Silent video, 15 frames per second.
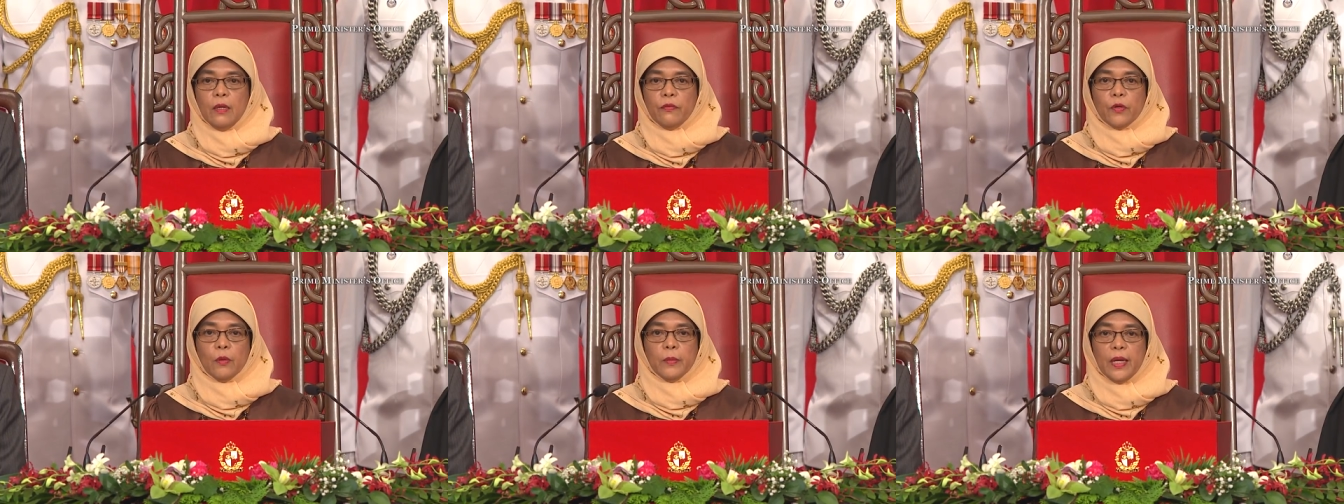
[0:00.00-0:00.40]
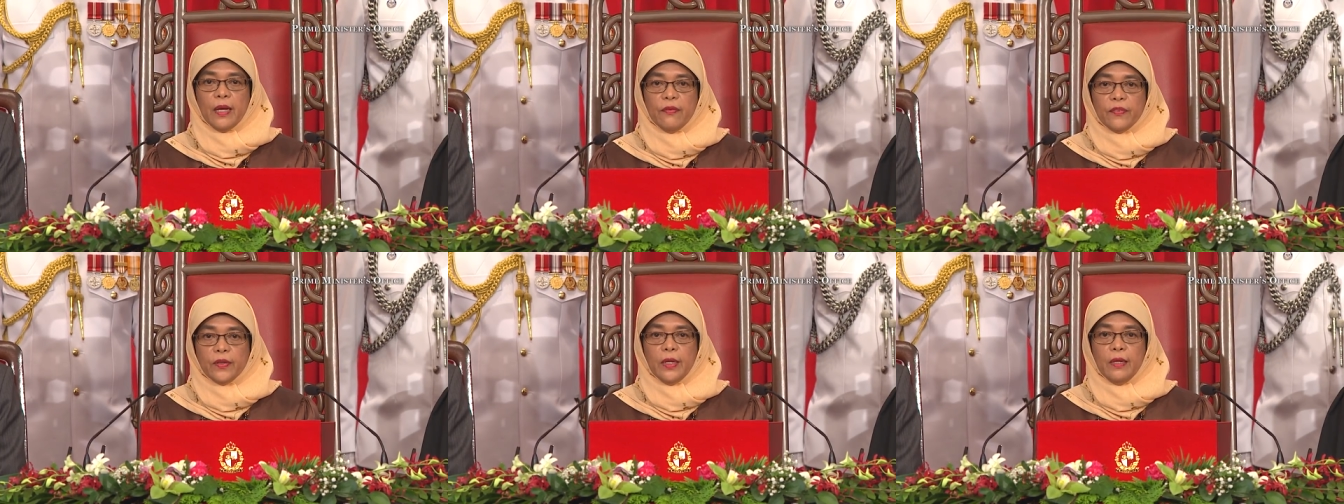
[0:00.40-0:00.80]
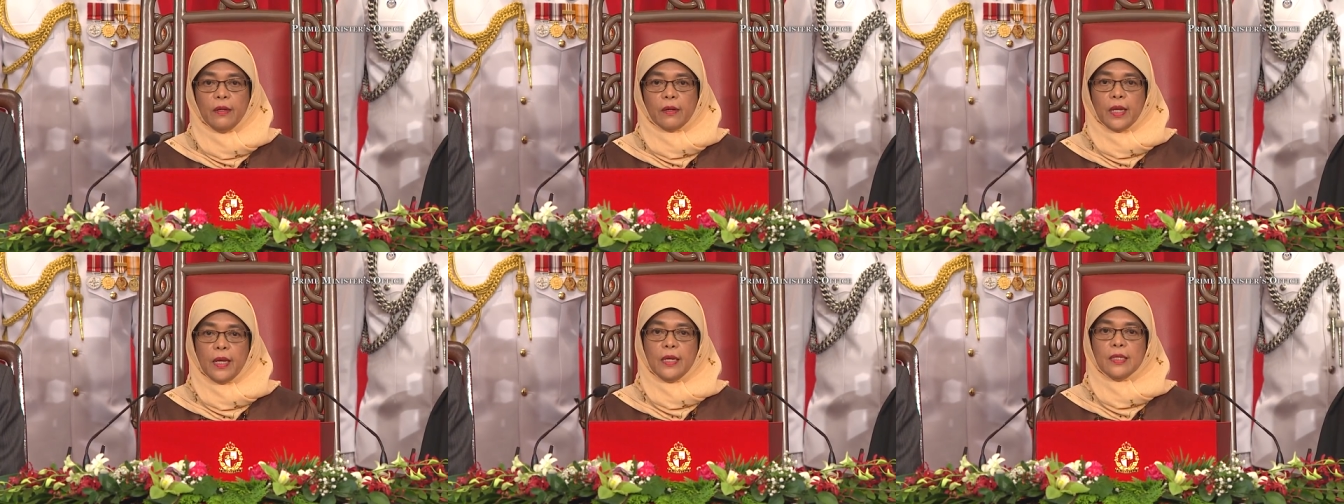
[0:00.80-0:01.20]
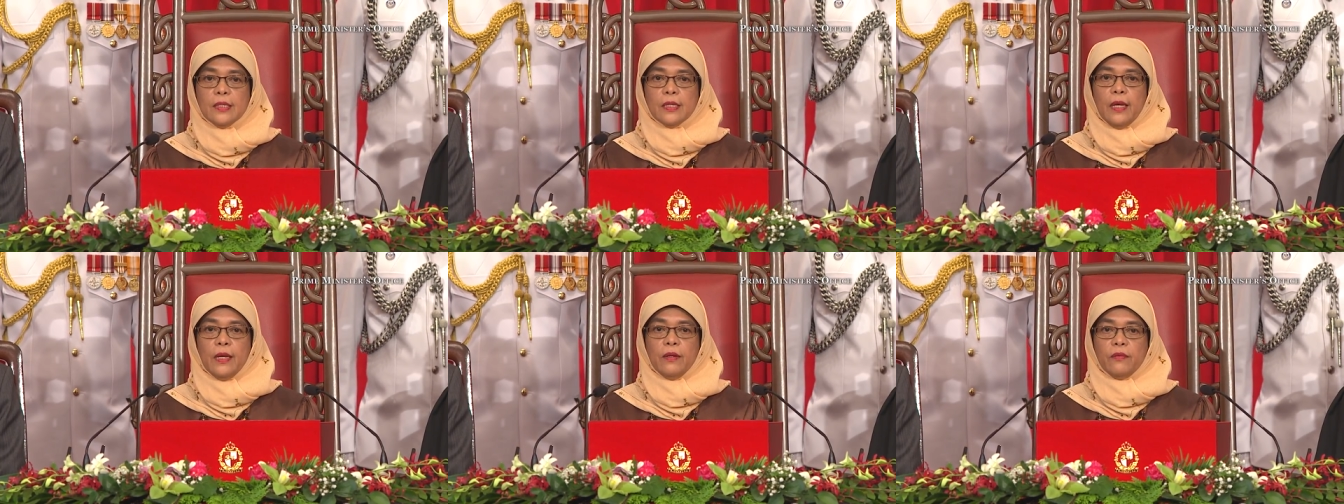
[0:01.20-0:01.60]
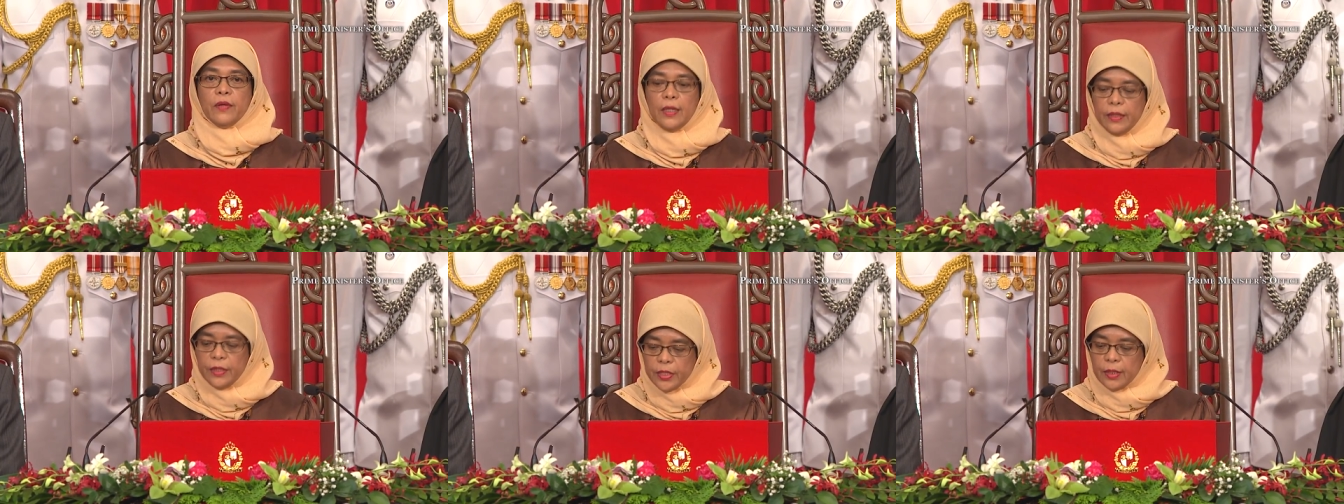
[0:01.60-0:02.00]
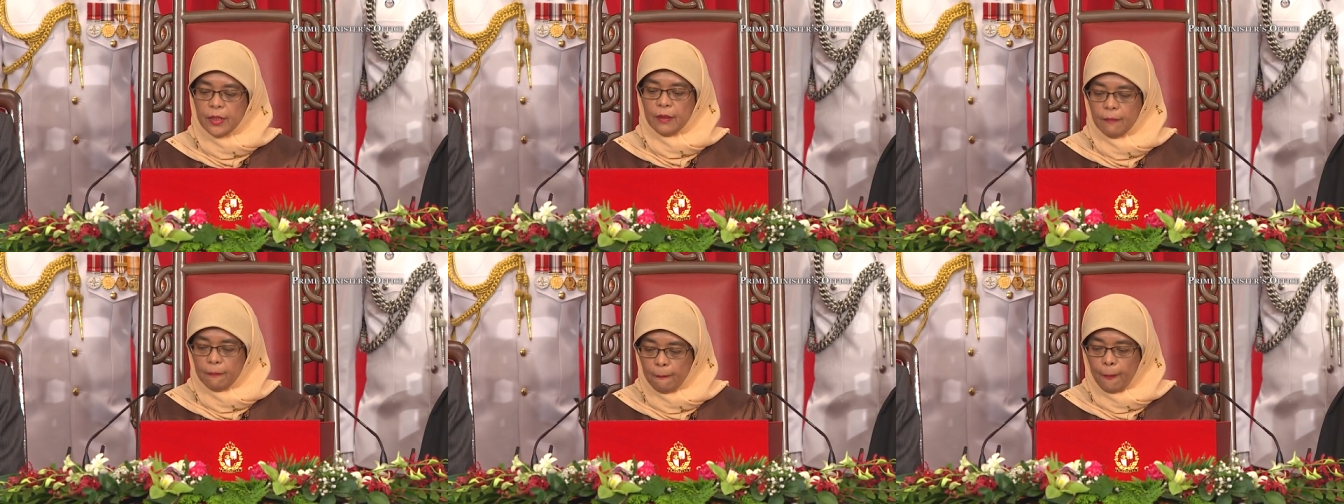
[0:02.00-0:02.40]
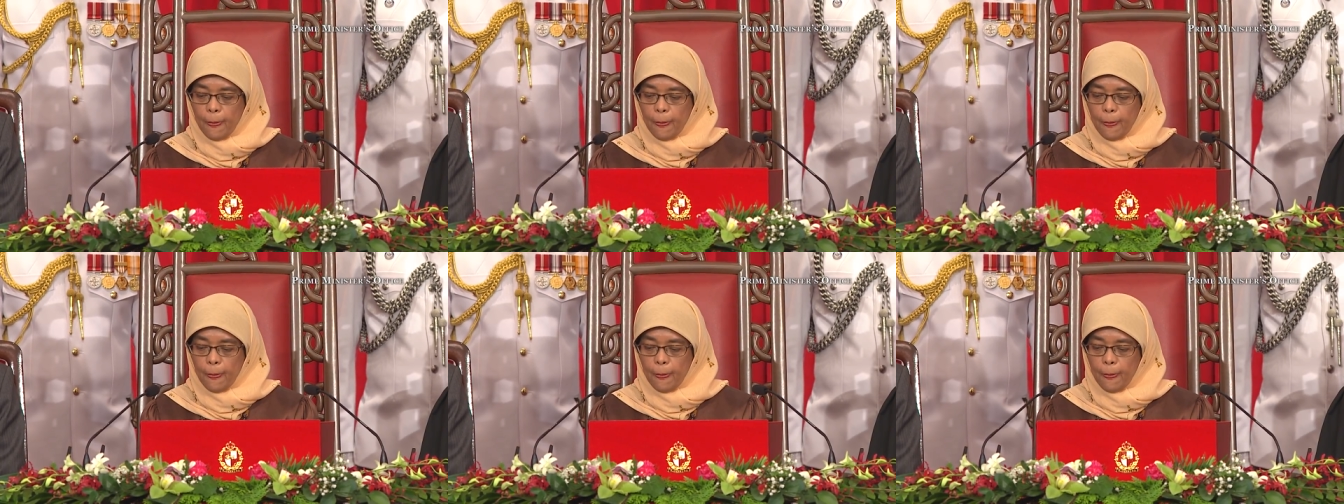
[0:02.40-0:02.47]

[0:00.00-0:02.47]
from every race and religion.